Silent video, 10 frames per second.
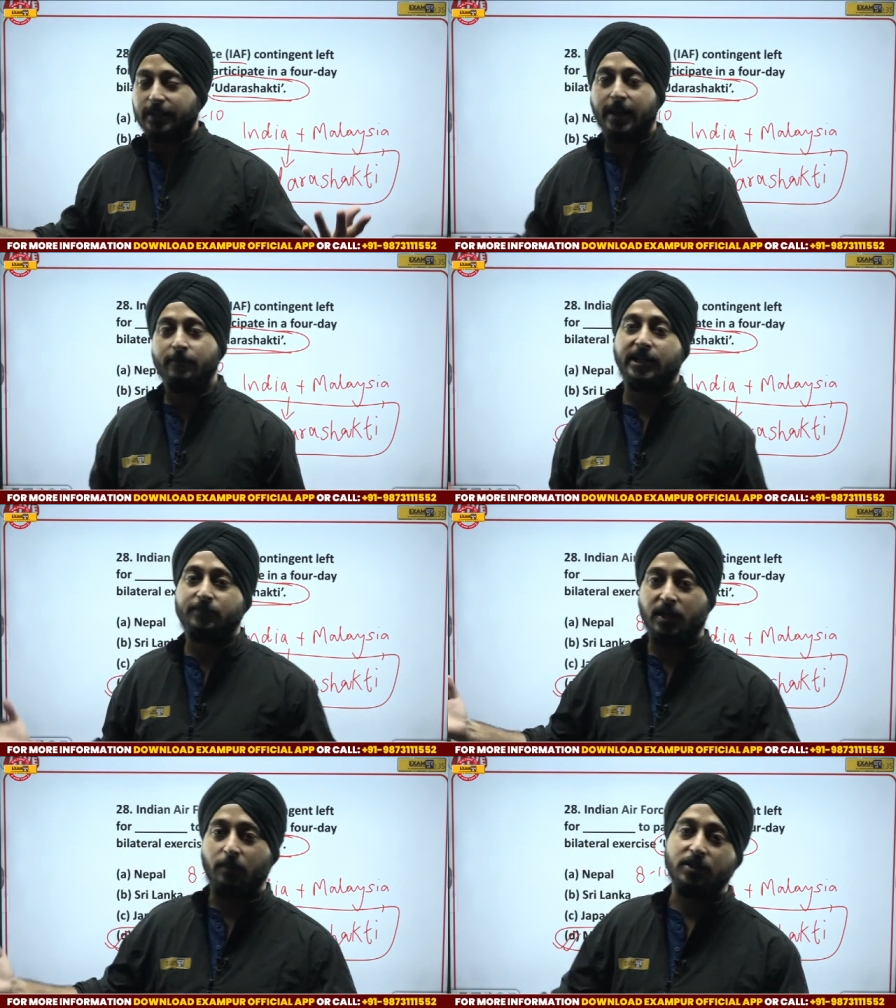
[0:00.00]
time,
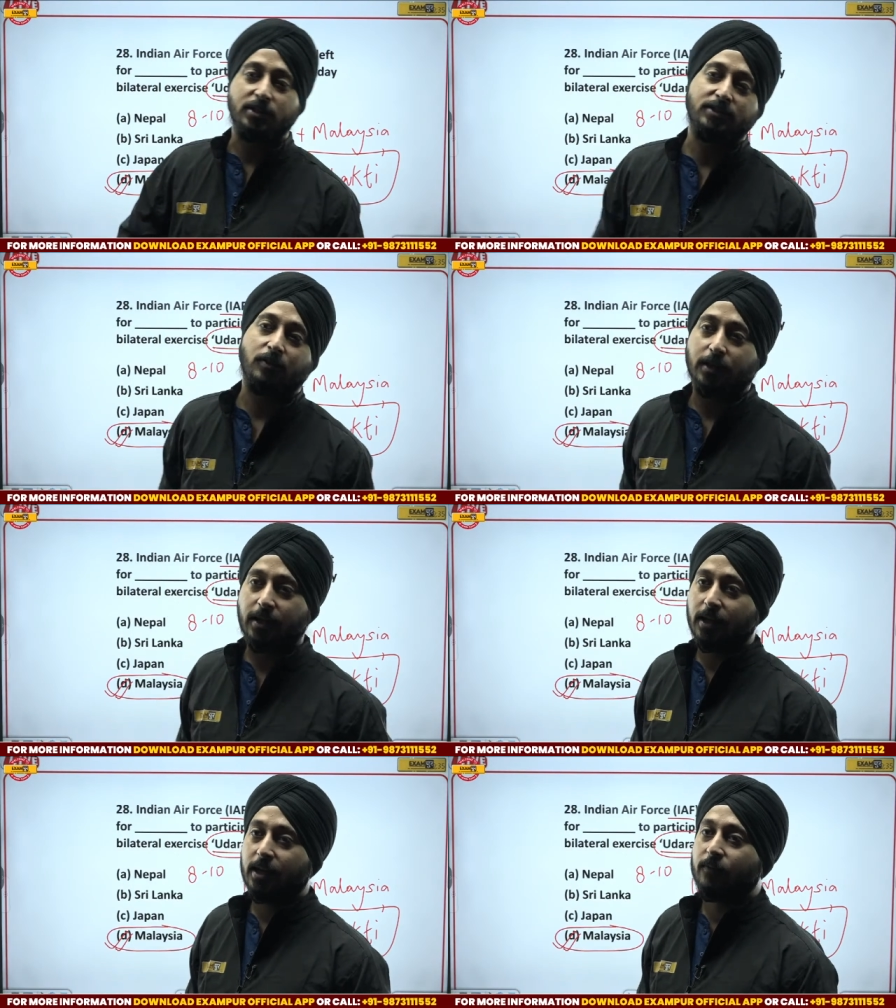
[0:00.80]
desperate measures. Okay,
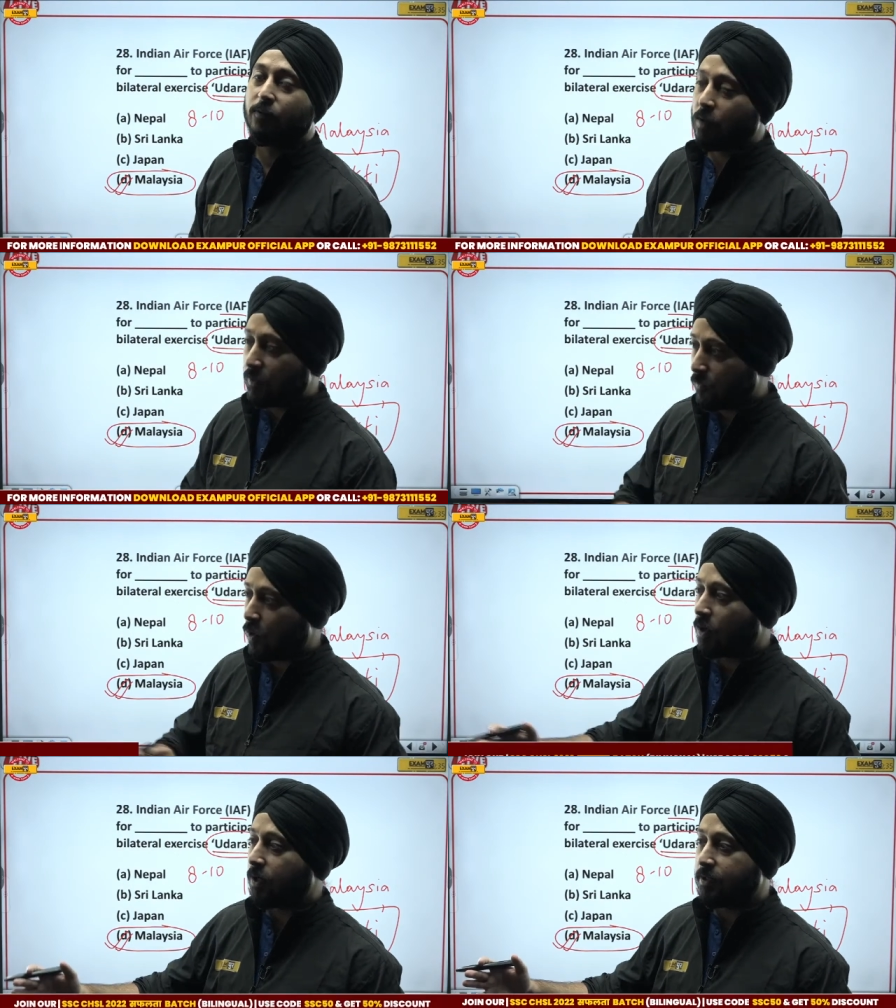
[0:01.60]
if you would have
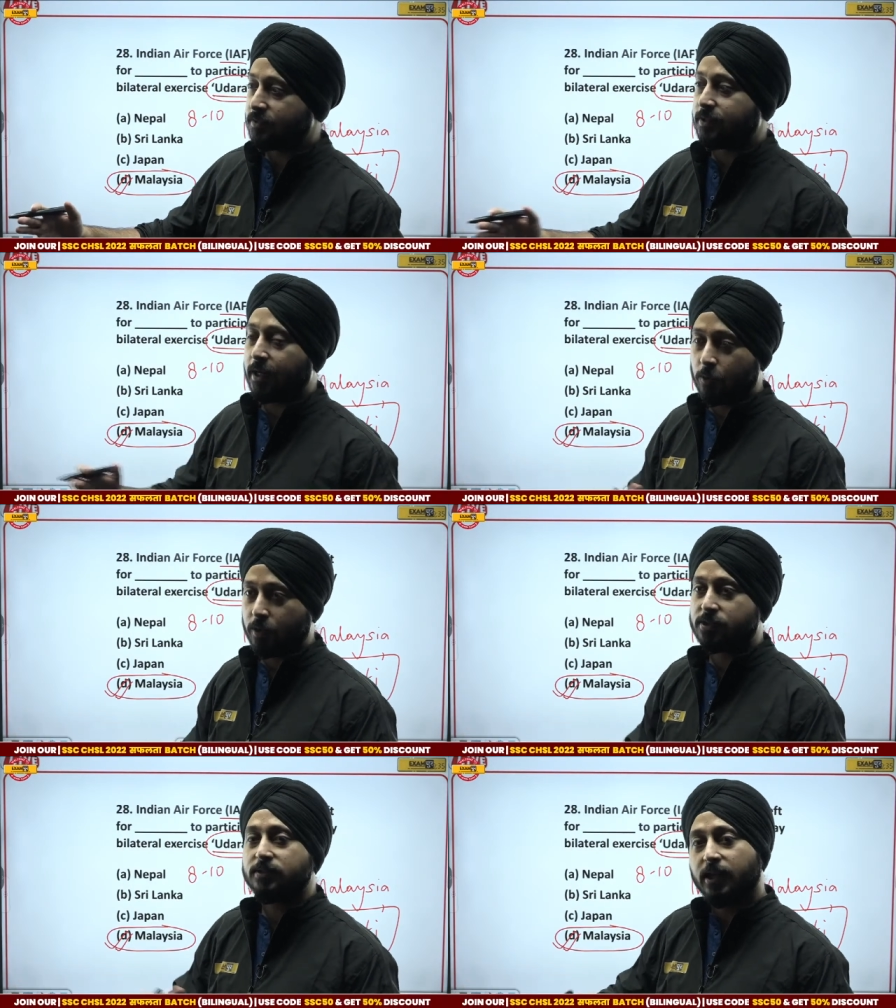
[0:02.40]
longer this time
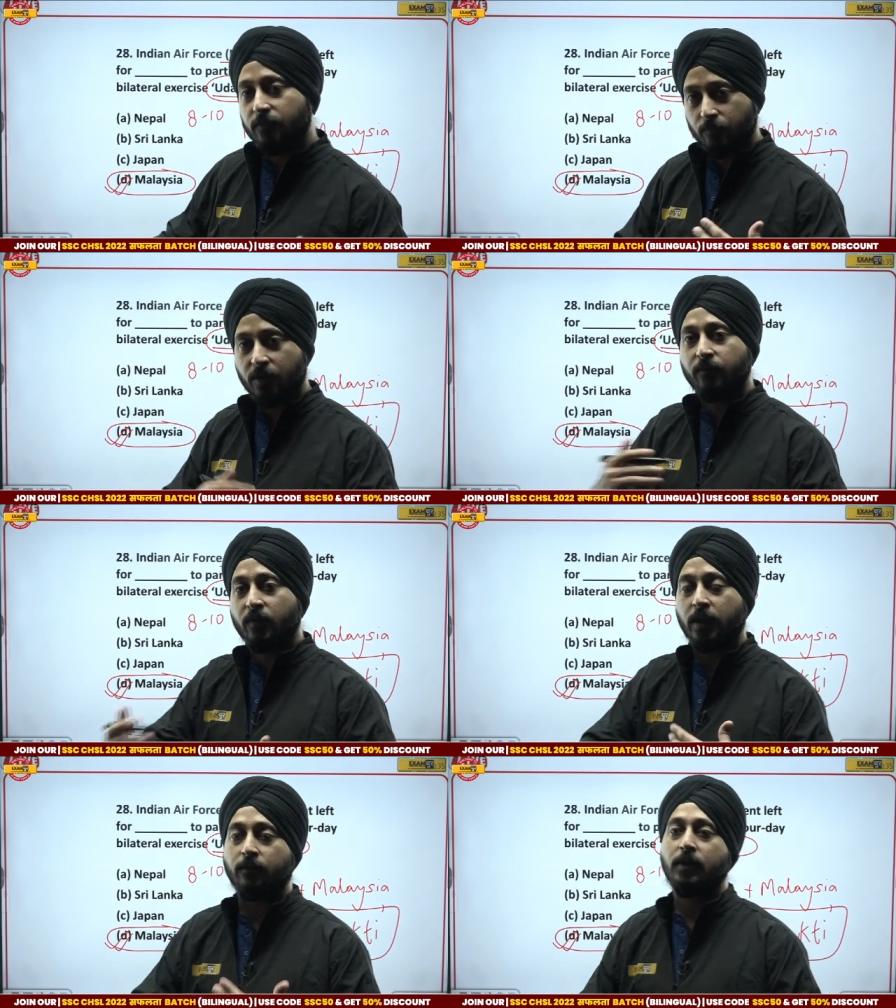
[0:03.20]
duration, then we, we
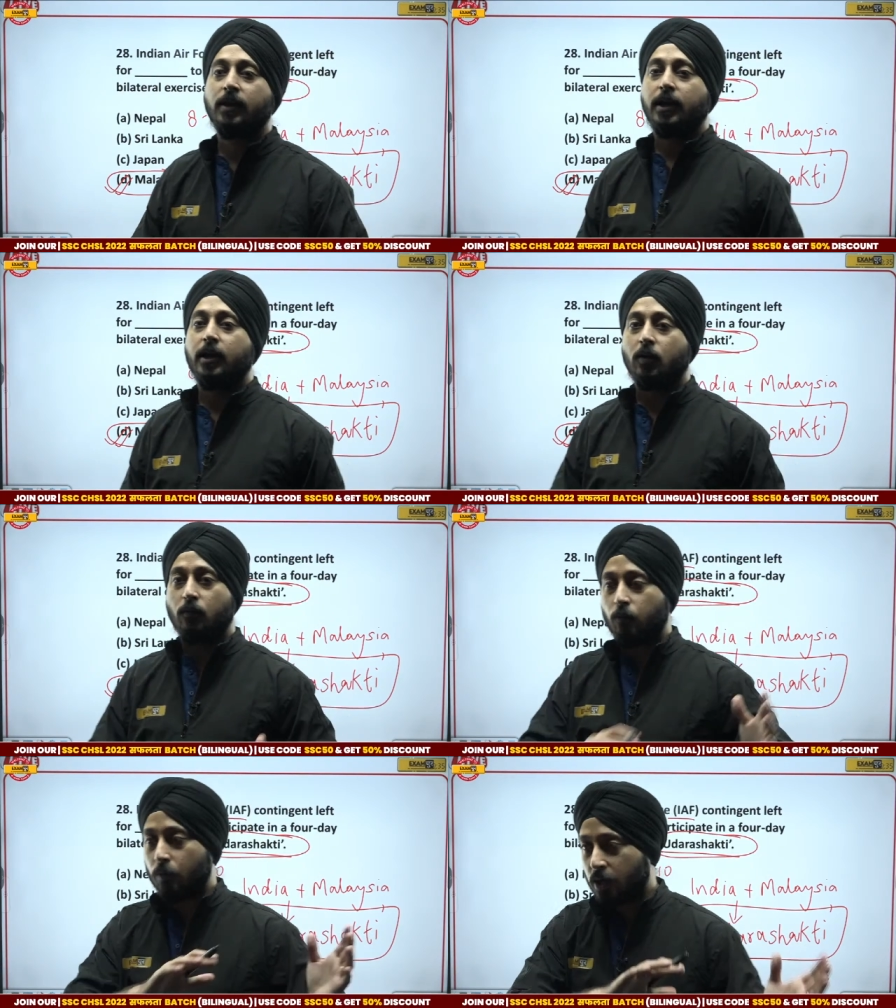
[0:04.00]
would have you know
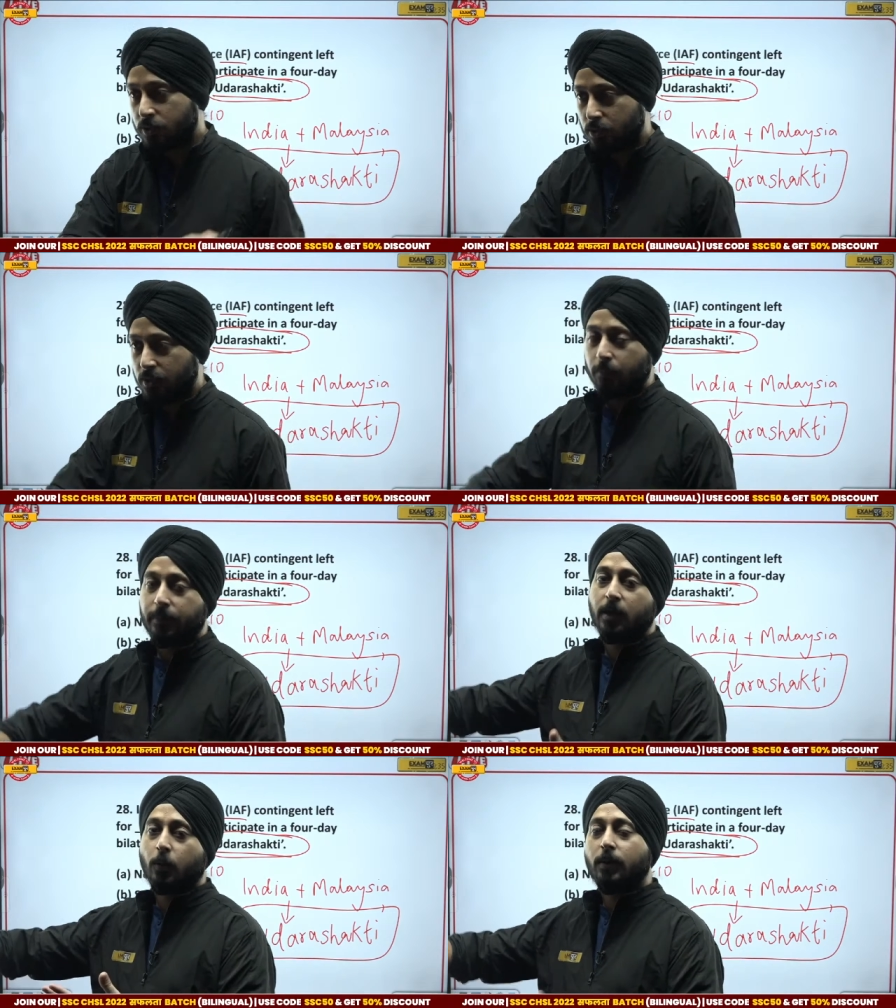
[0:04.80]
worked in a
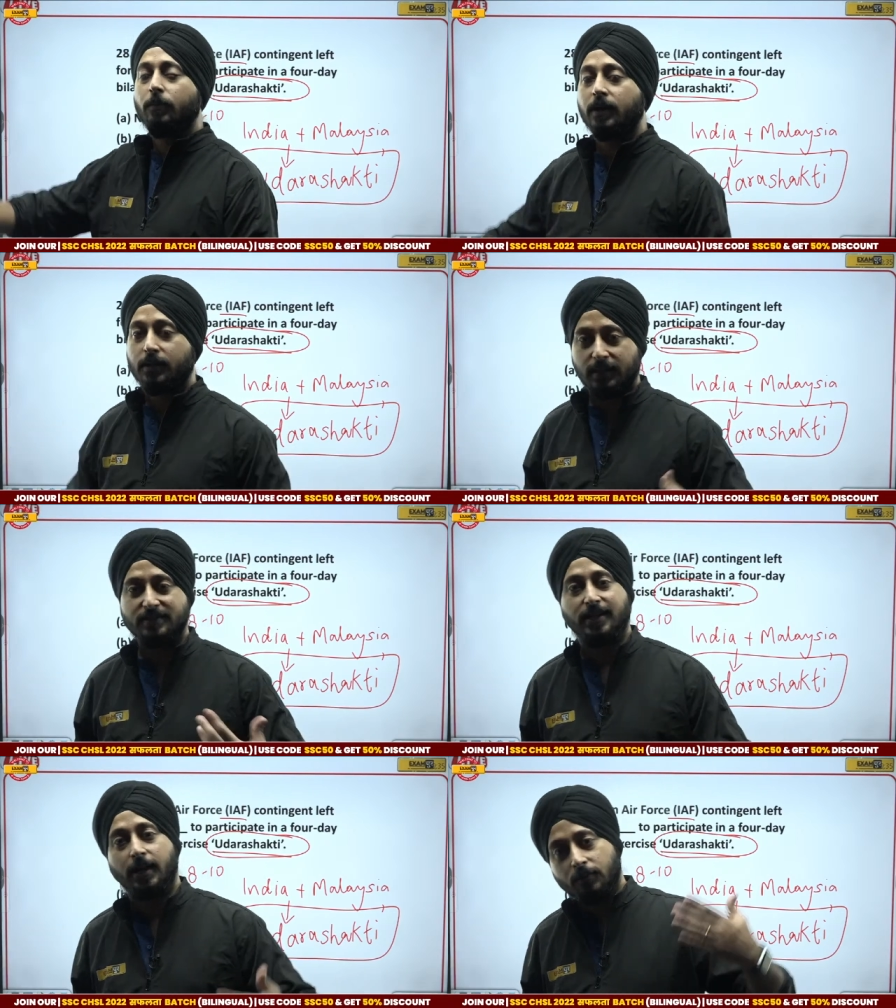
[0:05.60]
better way. But this
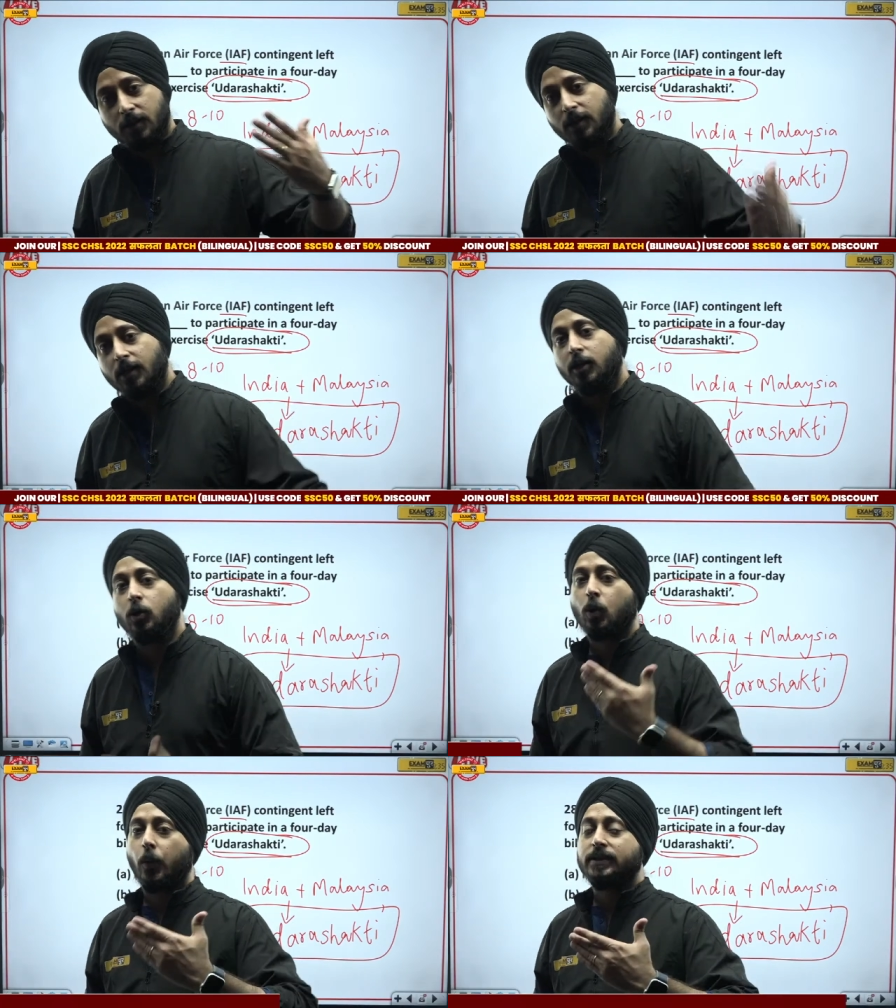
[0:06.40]
time,
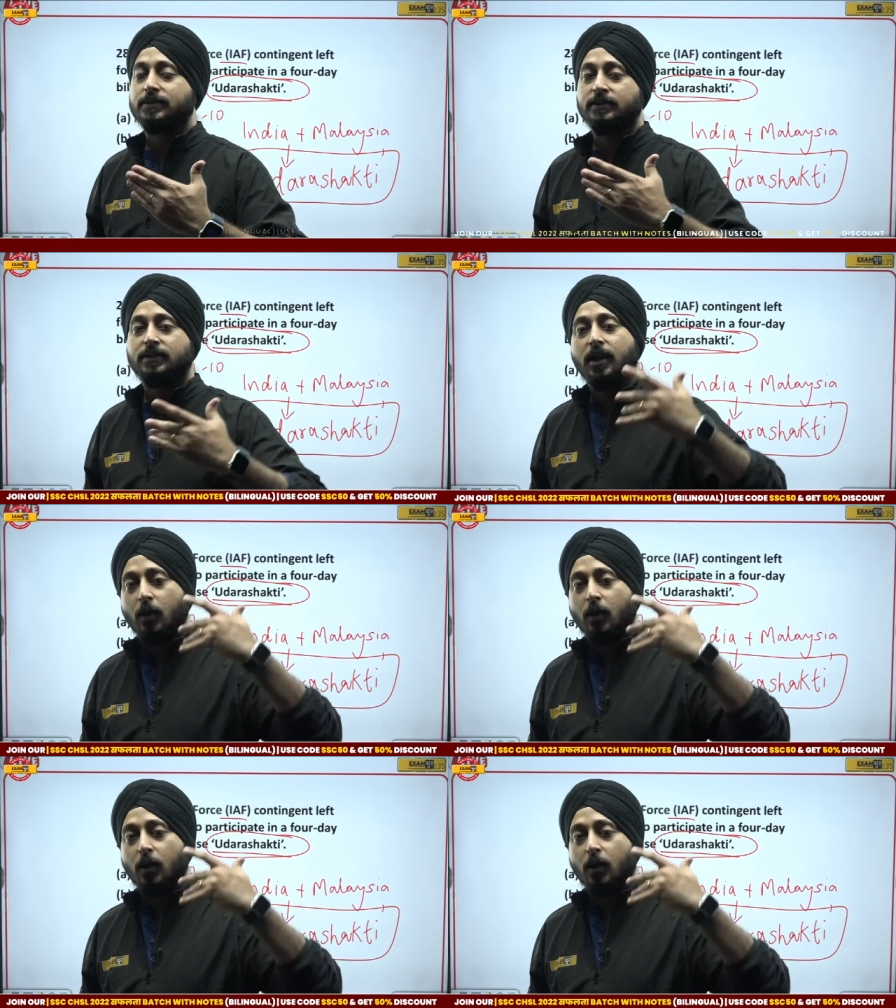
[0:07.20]
do questions.